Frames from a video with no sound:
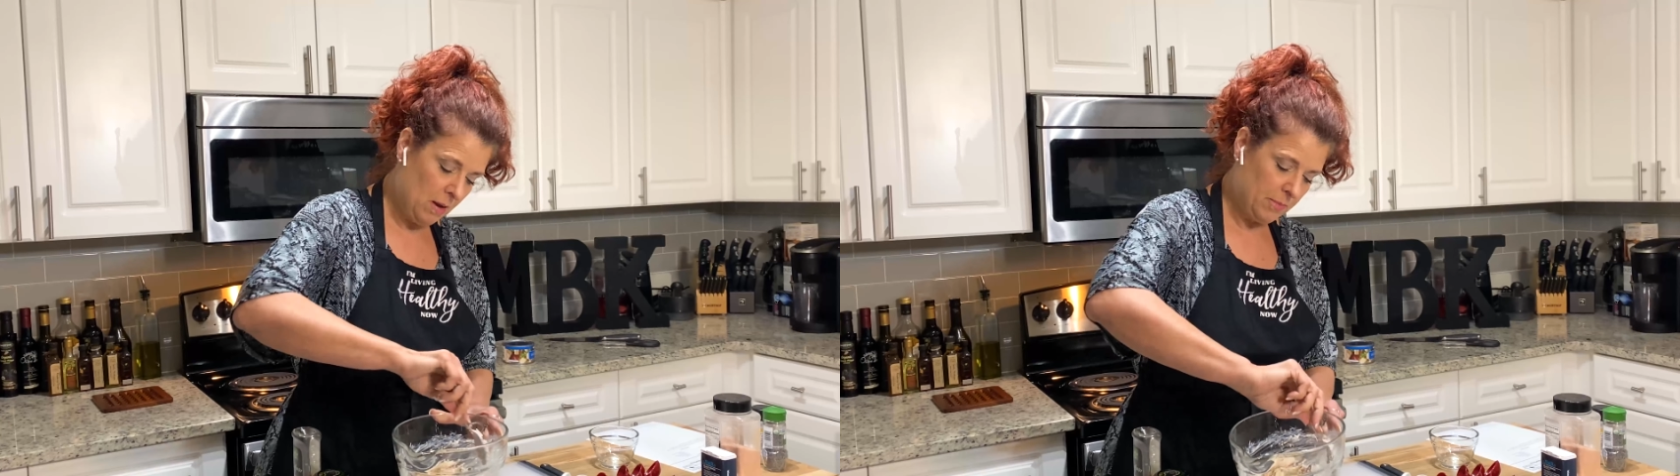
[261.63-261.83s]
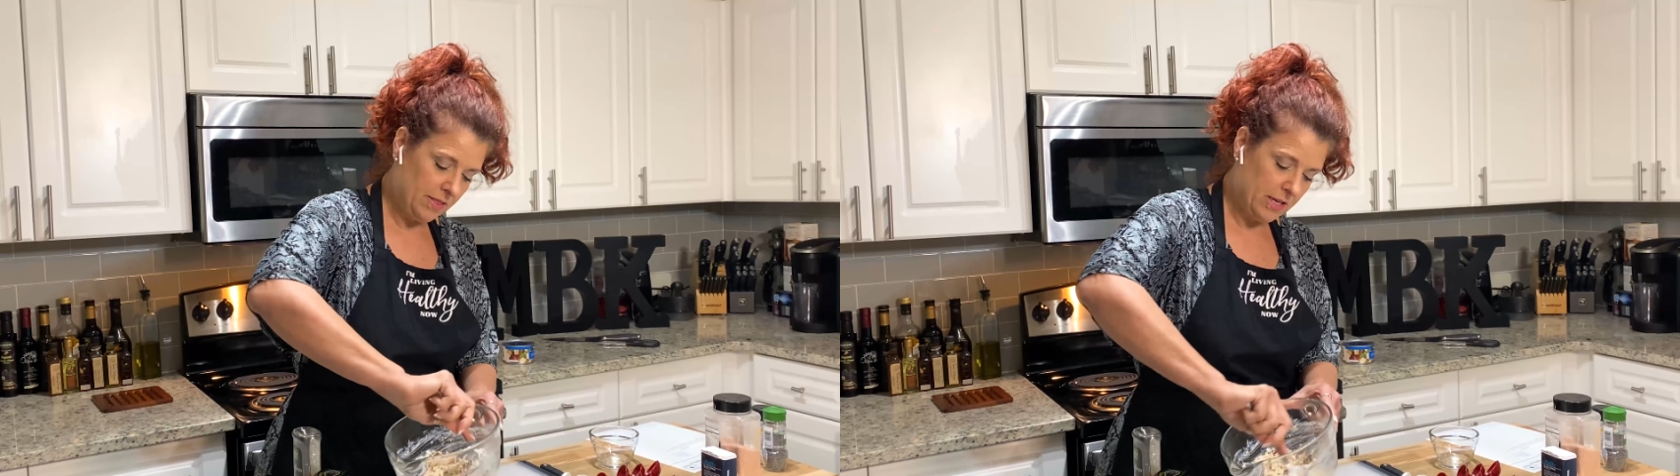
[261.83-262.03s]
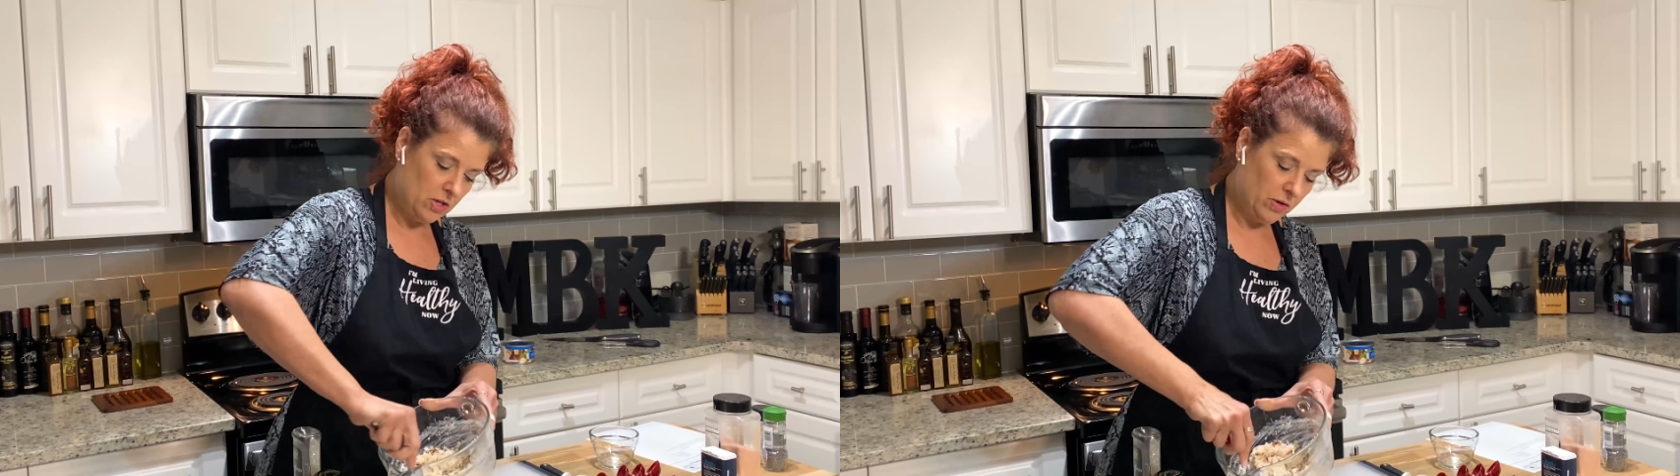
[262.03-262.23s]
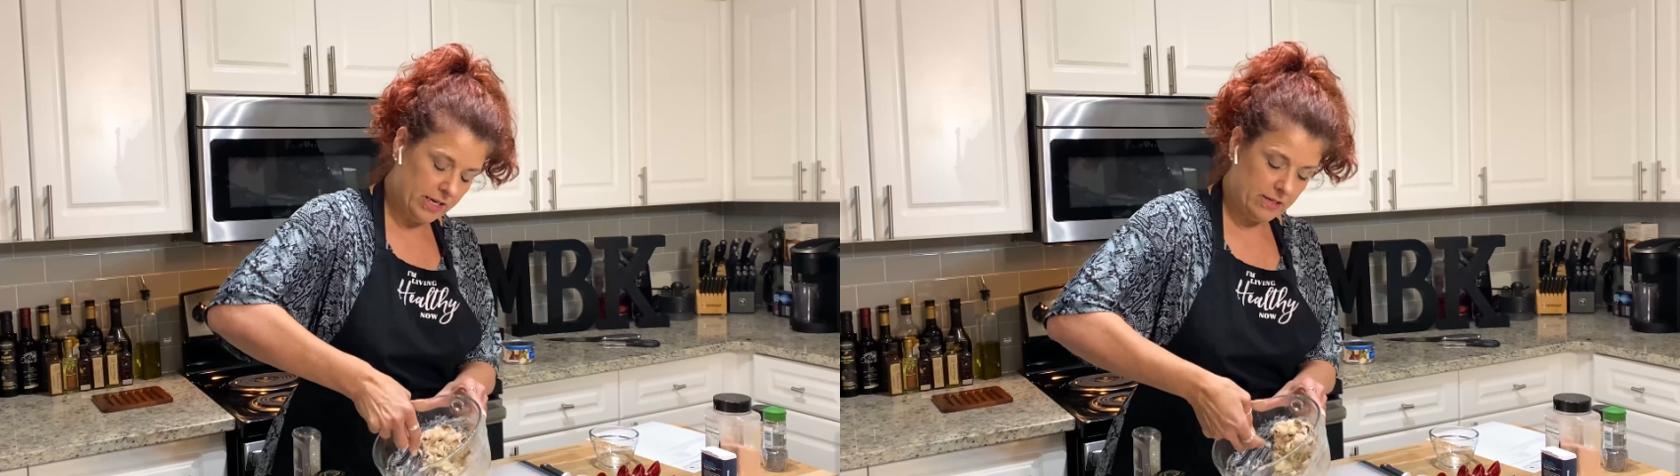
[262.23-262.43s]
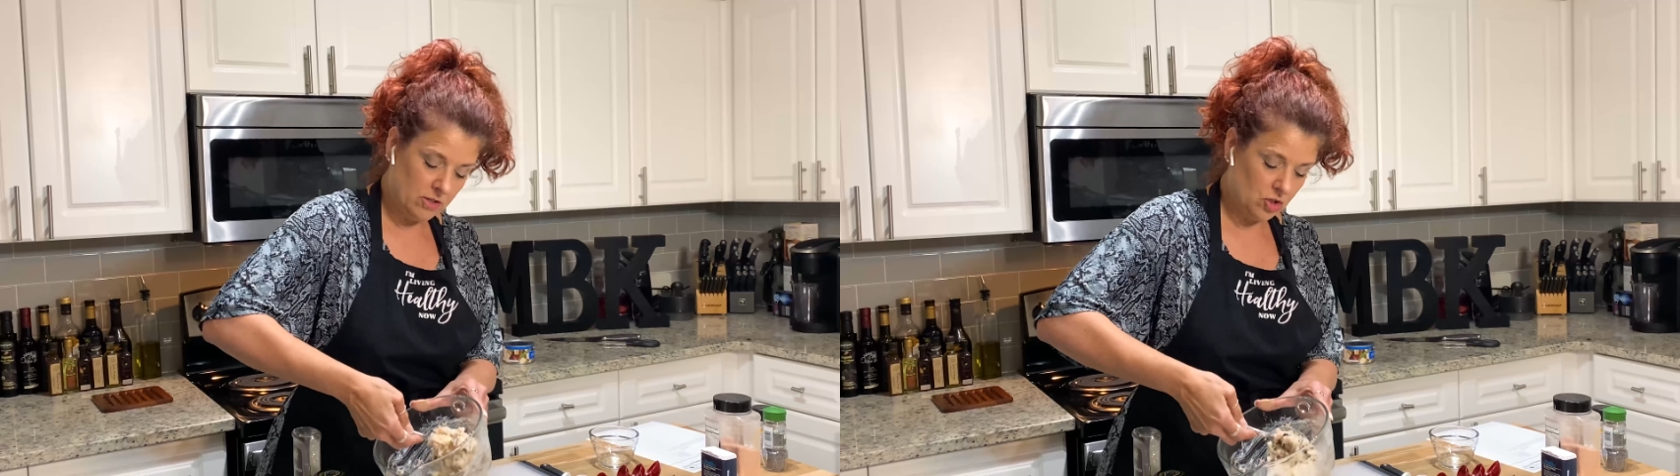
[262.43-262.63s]
But then you
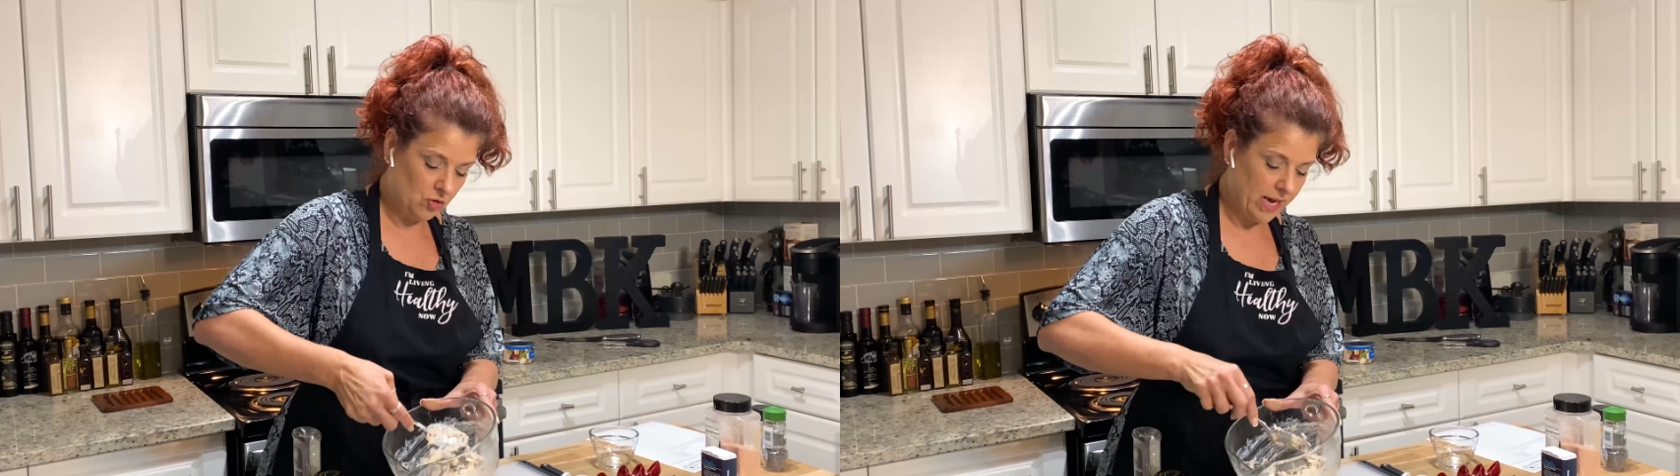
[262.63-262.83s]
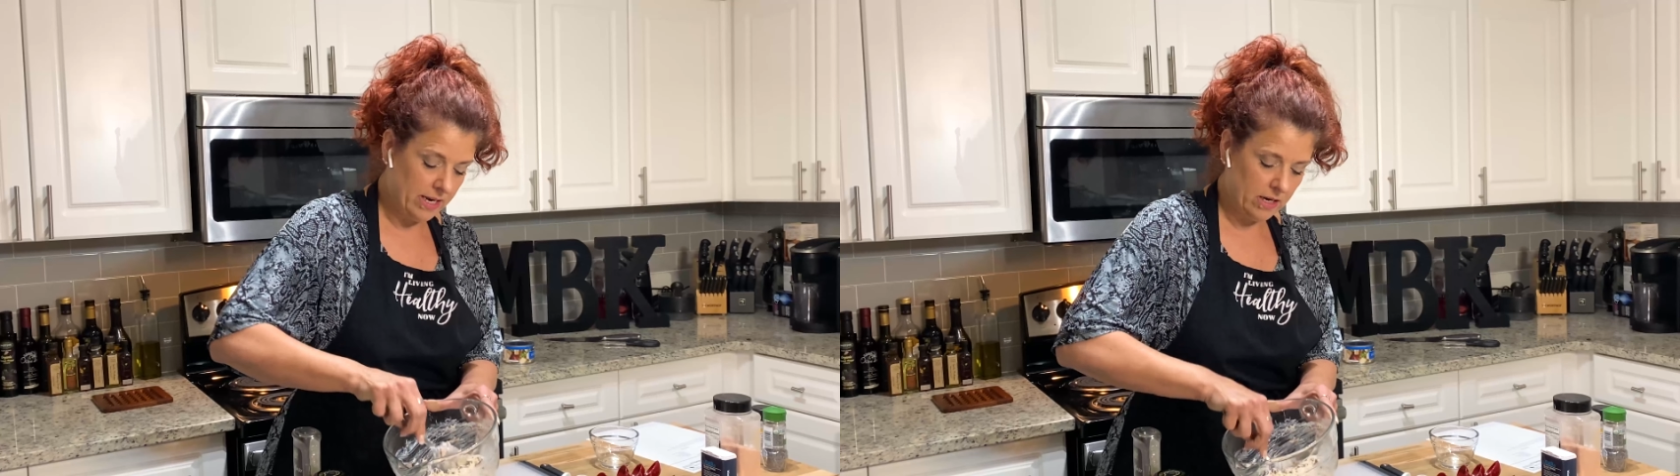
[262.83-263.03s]
can shred